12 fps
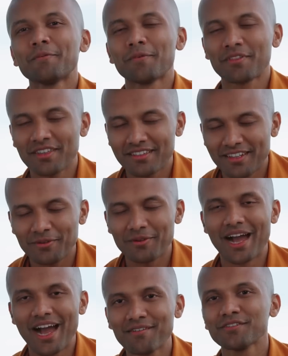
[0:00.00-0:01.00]
One thing that you
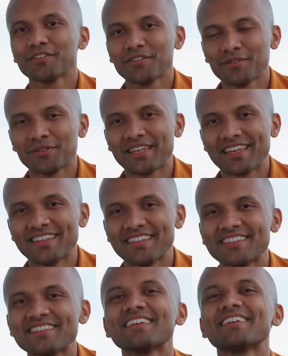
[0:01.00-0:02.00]
have to do
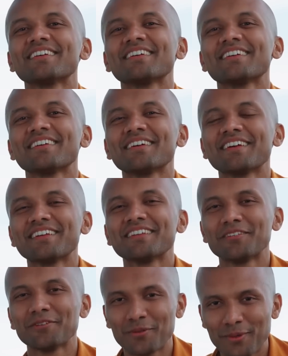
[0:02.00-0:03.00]
is
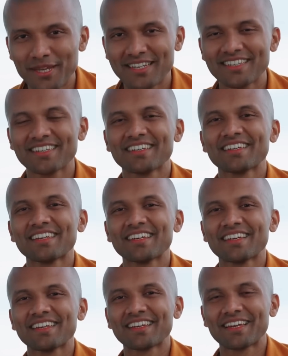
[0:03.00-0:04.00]
do it
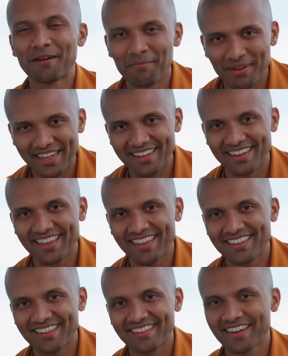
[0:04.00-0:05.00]

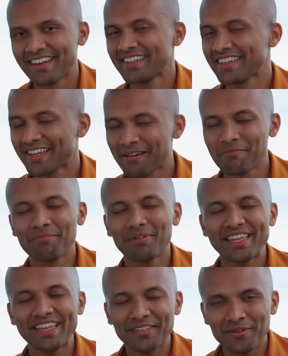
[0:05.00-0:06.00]
completely, right?
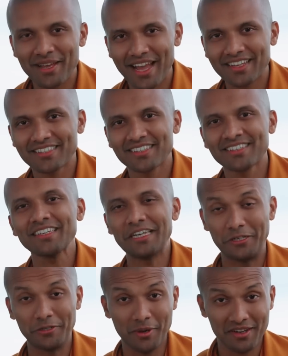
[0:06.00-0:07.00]
Complete your action,
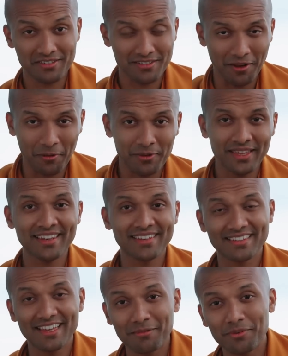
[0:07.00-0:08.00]
do it slowly,
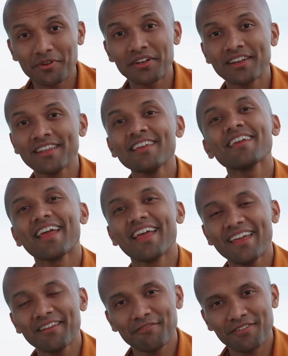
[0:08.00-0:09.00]
deliberately,
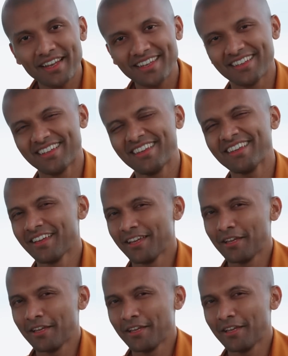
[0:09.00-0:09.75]
and finally